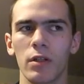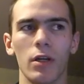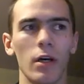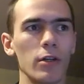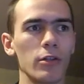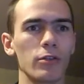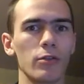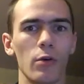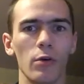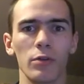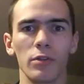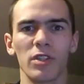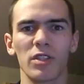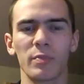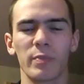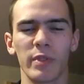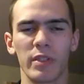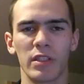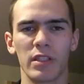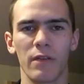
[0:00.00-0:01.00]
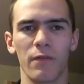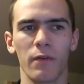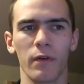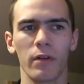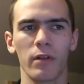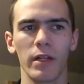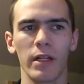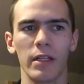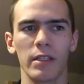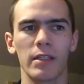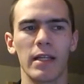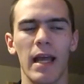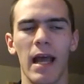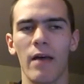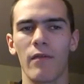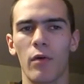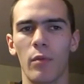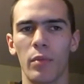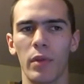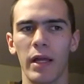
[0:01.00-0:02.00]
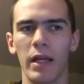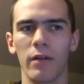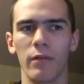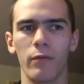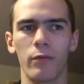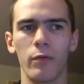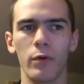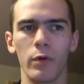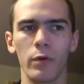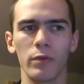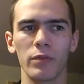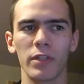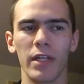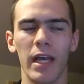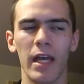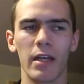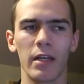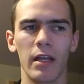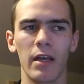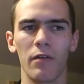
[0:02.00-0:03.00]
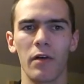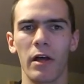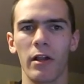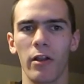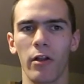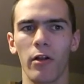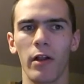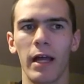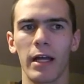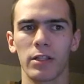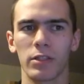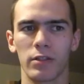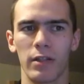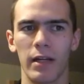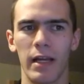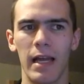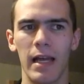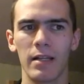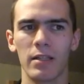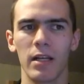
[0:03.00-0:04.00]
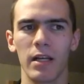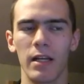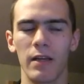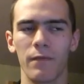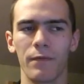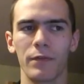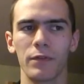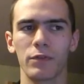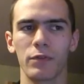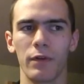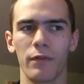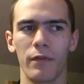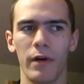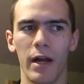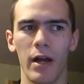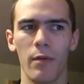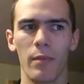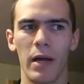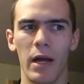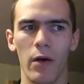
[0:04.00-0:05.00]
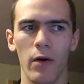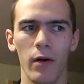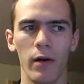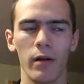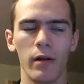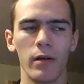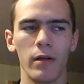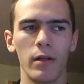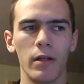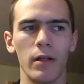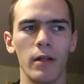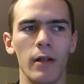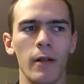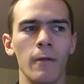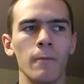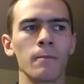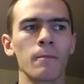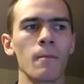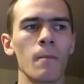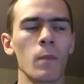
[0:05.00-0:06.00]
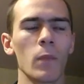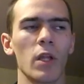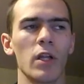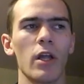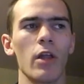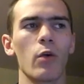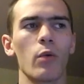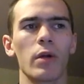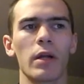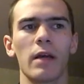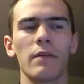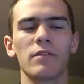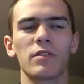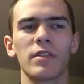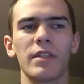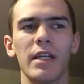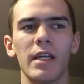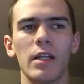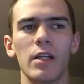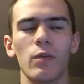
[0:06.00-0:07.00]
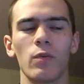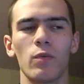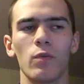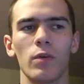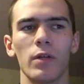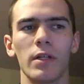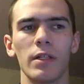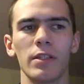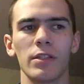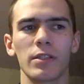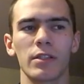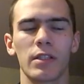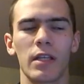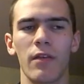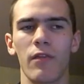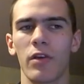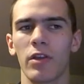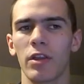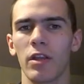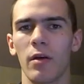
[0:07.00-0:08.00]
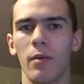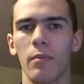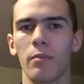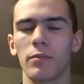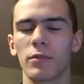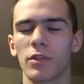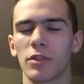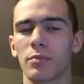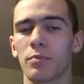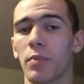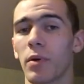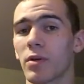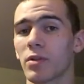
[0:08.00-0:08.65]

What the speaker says: Gun drones specifically, to have ablative wounds and give a little extra anti-infantry firepower. Another one I've seen was giving them just